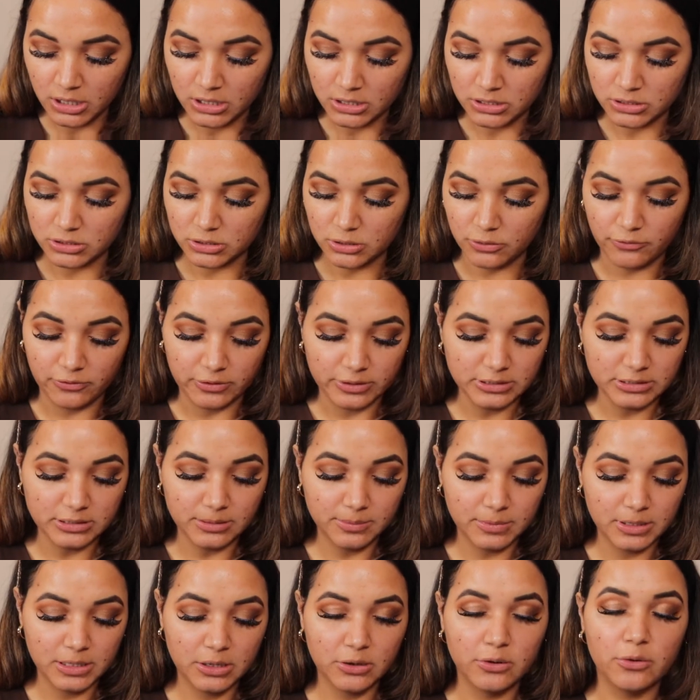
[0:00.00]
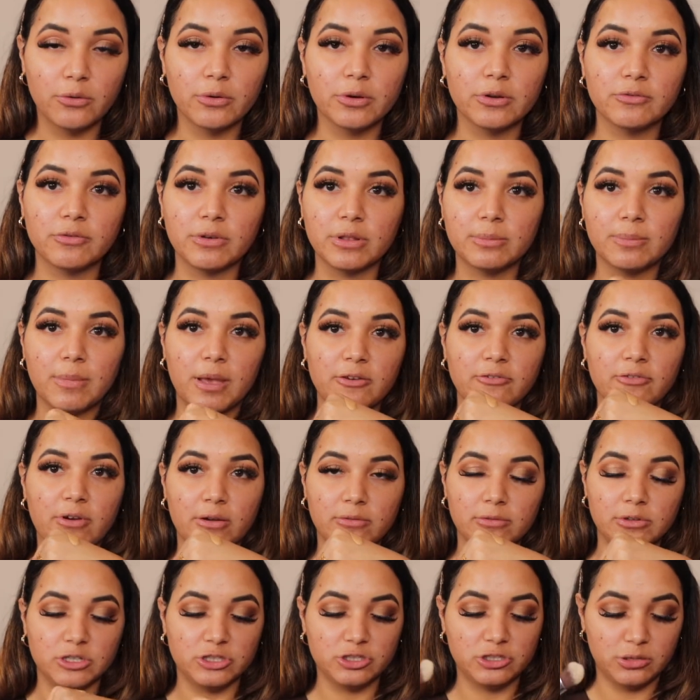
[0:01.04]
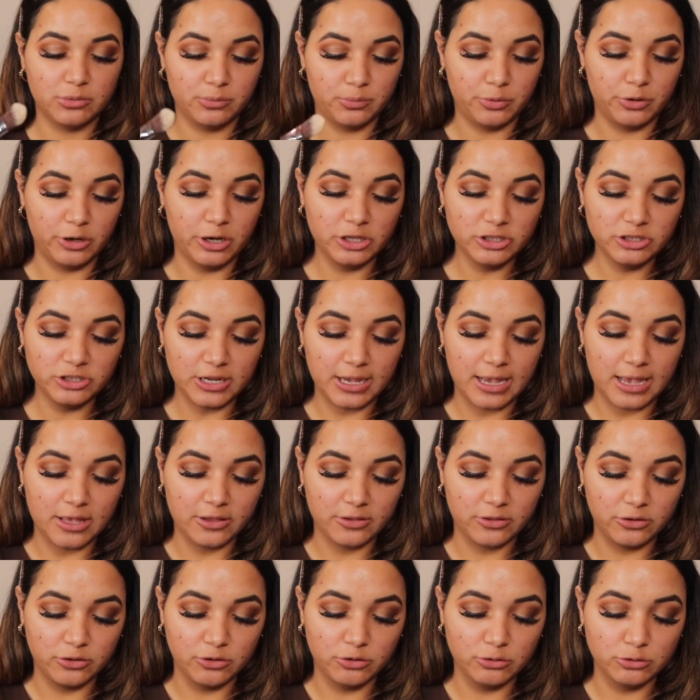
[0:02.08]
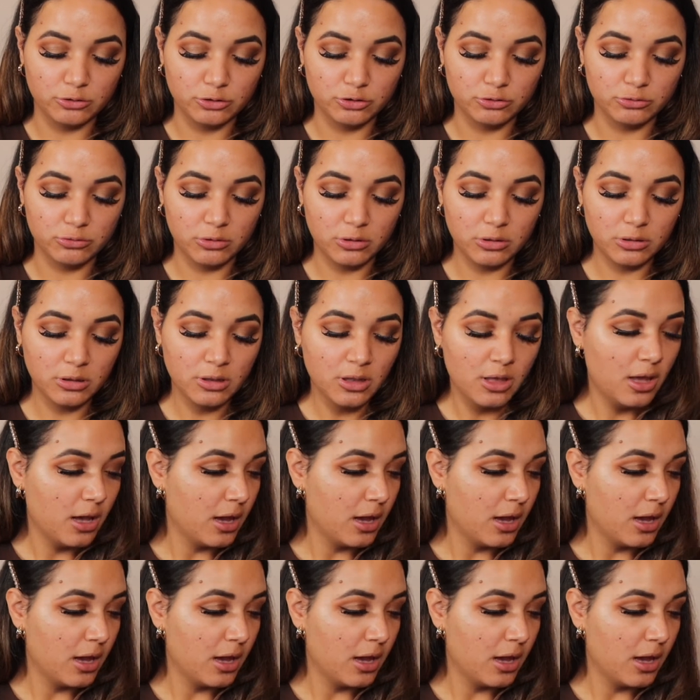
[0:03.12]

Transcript: So first I'm gonna go in with my foundation brush as usual.